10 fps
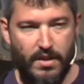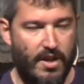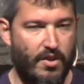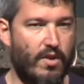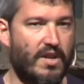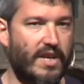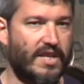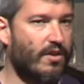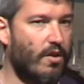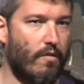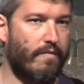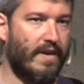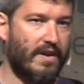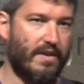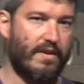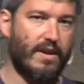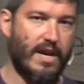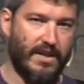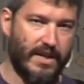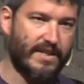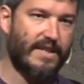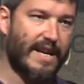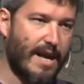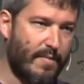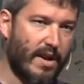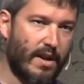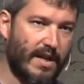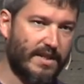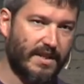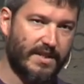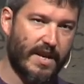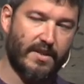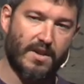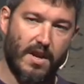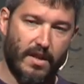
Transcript: then you can just go further and just decouple, as I said,